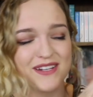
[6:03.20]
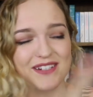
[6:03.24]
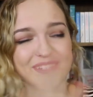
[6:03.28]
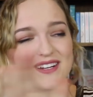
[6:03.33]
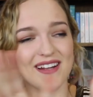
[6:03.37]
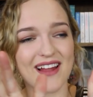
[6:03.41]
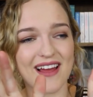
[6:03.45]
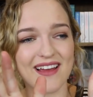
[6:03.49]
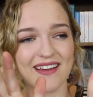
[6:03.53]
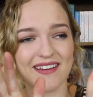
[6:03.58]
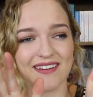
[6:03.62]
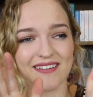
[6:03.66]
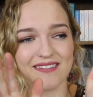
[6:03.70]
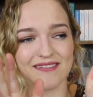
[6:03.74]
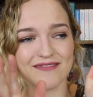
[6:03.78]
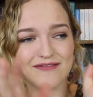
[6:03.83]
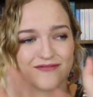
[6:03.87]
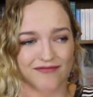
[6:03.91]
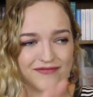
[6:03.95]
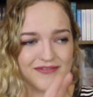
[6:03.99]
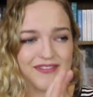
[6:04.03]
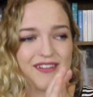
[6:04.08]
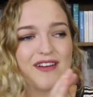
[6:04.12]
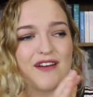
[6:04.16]
mean to like
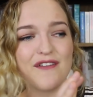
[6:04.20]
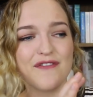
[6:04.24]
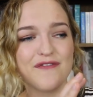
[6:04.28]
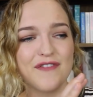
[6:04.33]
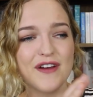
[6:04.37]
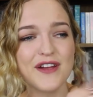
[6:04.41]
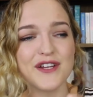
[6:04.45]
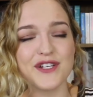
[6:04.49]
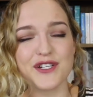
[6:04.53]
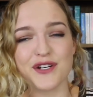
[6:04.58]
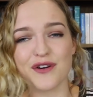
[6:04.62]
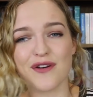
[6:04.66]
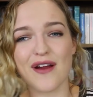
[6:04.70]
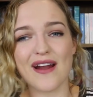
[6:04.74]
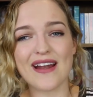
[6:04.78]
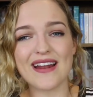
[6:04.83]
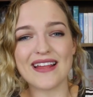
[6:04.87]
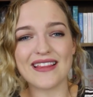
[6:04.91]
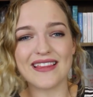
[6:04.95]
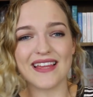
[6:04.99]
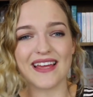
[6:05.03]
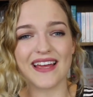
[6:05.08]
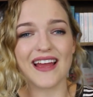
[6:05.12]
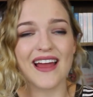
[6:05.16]
offend you or
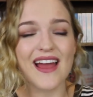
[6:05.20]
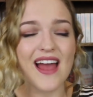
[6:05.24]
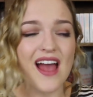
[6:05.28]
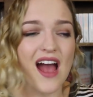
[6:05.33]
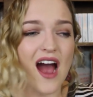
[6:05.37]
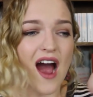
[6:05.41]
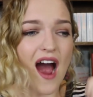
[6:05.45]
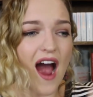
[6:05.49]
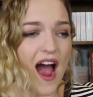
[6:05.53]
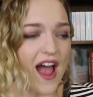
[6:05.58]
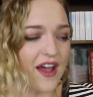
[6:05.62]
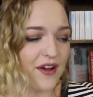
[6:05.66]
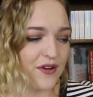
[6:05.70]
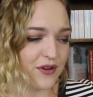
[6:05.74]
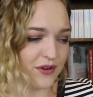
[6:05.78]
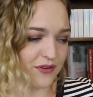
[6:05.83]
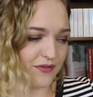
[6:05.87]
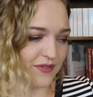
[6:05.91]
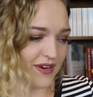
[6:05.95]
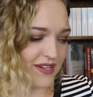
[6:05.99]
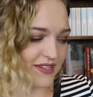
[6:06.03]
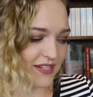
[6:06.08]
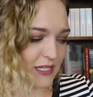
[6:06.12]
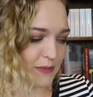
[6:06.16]
anything. I
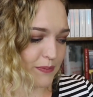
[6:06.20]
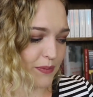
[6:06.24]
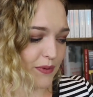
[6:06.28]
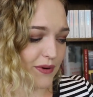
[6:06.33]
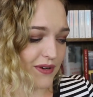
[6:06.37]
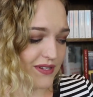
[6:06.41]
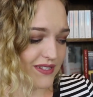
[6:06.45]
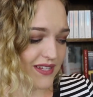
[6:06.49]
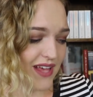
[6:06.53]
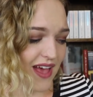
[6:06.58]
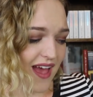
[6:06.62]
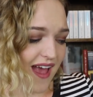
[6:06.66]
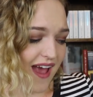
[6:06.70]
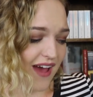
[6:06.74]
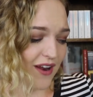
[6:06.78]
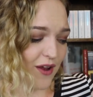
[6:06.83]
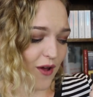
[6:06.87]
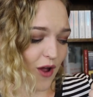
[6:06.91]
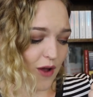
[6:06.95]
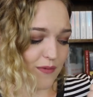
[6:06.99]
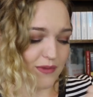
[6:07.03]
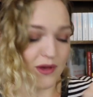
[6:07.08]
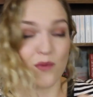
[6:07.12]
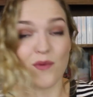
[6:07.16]
couldn't read these books and I
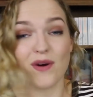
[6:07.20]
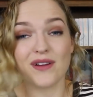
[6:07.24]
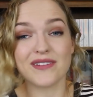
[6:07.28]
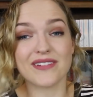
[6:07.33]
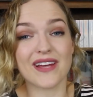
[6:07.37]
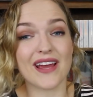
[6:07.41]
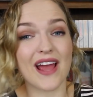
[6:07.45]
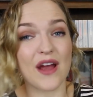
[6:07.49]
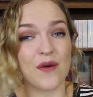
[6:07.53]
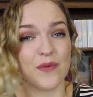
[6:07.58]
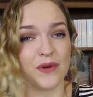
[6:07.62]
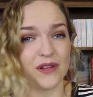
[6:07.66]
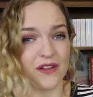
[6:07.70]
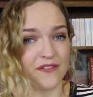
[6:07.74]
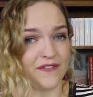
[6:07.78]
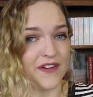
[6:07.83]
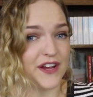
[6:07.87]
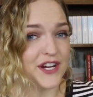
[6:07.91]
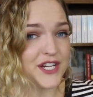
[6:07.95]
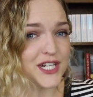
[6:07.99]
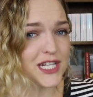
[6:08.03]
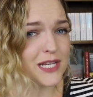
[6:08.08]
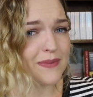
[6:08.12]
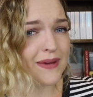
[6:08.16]
hope that one day I will
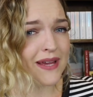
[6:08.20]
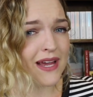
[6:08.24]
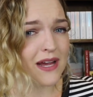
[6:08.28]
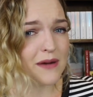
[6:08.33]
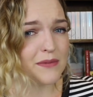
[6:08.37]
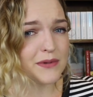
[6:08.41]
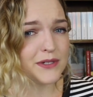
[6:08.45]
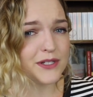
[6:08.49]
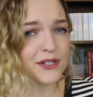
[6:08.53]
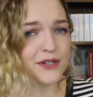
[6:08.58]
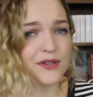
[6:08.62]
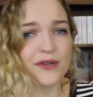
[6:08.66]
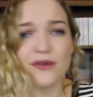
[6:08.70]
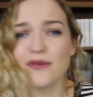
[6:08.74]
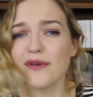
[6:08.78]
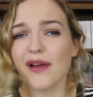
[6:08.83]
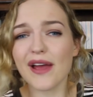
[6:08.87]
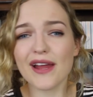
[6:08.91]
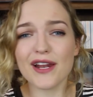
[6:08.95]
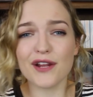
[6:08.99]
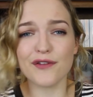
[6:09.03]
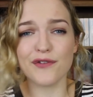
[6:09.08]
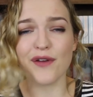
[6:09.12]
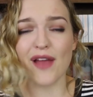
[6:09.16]
eventually be able to.
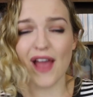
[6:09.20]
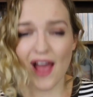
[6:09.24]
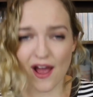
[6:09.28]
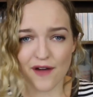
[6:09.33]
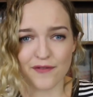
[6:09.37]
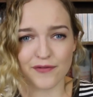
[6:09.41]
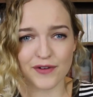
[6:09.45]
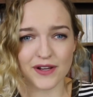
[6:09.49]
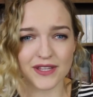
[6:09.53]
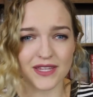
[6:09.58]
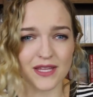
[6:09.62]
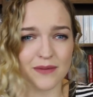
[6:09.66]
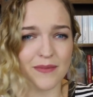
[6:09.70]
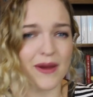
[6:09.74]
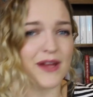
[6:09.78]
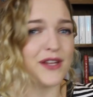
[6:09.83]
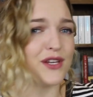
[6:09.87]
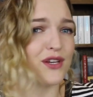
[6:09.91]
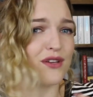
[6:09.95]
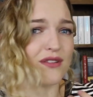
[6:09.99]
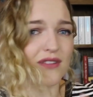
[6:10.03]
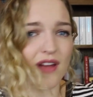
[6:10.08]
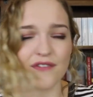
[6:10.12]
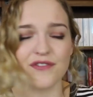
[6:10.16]
And if you have read them
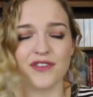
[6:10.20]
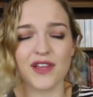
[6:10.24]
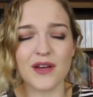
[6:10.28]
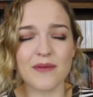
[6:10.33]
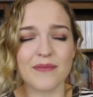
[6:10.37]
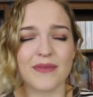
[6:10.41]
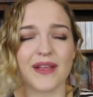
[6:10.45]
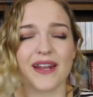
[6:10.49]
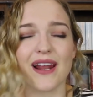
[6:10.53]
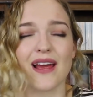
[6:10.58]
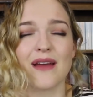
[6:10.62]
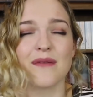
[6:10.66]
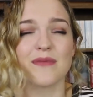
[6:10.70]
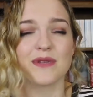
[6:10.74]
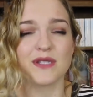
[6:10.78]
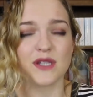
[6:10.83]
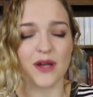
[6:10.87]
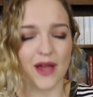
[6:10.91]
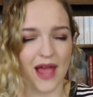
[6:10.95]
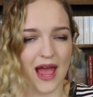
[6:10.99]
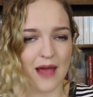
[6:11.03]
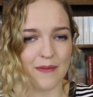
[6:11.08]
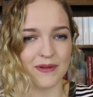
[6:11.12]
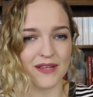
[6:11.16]
and you love them, then I am
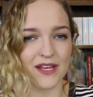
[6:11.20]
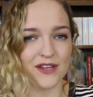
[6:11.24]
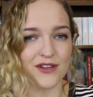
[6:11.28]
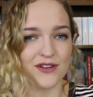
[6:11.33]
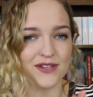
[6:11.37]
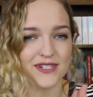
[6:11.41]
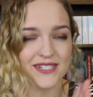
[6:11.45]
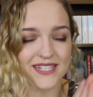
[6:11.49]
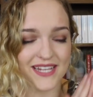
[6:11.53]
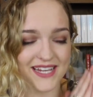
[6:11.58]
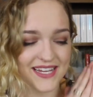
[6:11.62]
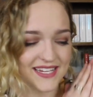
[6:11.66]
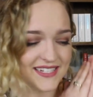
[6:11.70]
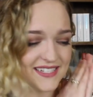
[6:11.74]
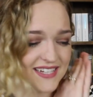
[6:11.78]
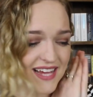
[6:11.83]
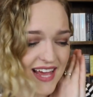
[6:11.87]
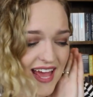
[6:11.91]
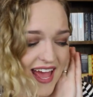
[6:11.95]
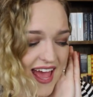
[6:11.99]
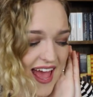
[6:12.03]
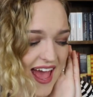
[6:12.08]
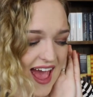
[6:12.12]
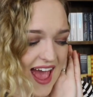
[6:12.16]
so happy that you did.
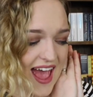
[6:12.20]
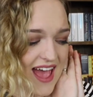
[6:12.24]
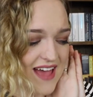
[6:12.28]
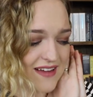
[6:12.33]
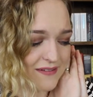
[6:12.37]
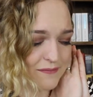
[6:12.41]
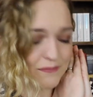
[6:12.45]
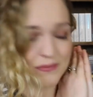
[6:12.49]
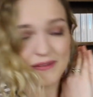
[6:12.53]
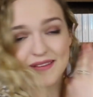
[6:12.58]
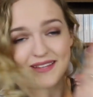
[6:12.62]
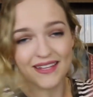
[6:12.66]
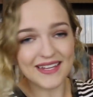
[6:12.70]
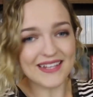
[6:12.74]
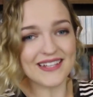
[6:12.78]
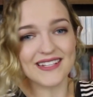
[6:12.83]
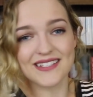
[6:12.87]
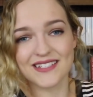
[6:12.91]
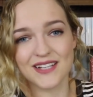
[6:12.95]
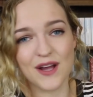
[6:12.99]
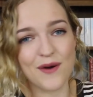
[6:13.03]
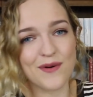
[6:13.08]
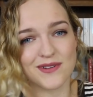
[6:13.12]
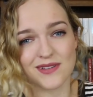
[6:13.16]
And
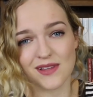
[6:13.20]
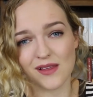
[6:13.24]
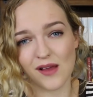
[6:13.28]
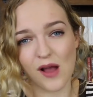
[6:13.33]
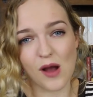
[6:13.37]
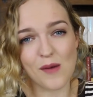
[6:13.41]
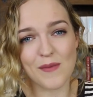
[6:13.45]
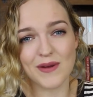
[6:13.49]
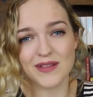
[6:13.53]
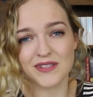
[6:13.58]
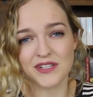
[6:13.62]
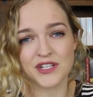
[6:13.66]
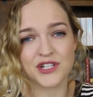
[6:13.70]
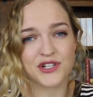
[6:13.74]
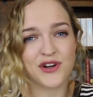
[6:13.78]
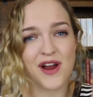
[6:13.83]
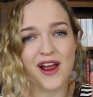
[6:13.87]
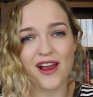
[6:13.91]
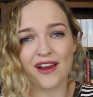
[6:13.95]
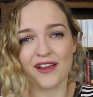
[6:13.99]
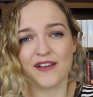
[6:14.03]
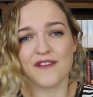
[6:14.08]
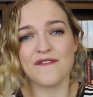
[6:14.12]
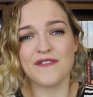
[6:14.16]
please go into the comments and
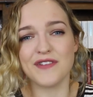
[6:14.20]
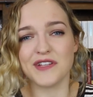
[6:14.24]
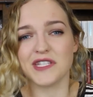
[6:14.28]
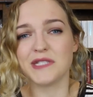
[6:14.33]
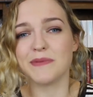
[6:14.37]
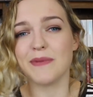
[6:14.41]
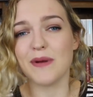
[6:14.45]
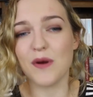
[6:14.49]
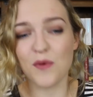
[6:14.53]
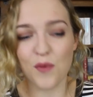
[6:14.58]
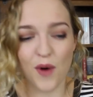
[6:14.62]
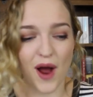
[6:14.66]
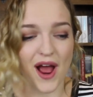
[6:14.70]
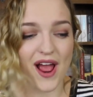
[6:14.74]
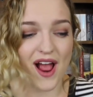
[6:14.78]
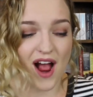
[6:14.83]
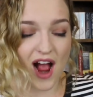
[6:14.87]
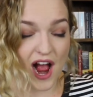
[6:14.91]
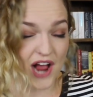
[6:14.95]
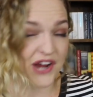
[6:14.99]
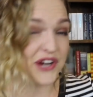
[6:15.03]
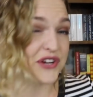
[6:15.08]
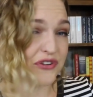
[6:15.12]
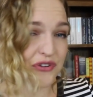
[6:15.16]
try and convince me why
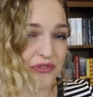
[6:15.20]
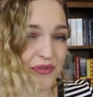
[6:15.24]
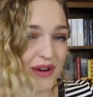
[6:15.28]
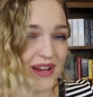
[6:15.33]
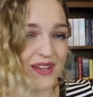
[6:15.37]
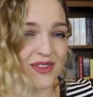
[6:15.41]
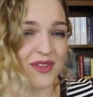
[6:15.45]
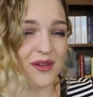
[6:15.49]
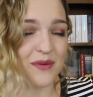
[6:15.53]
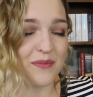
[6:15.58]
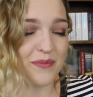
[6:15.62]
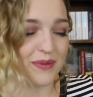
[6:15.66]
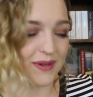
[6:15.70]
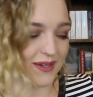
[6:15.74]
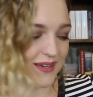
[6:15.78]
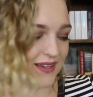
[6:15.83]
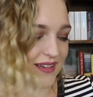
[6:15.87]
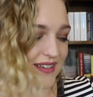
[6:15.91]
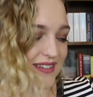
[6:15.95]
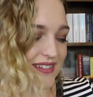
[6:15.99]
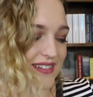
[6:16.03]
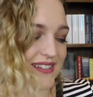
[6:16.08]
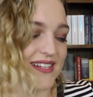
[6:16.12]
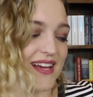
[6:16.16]
I should read them,
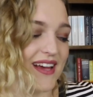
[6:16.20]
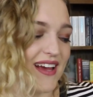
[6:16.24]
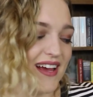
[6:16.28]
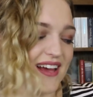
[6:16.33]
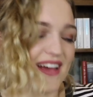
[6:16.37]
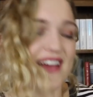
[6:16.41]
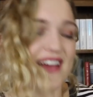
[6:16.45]
because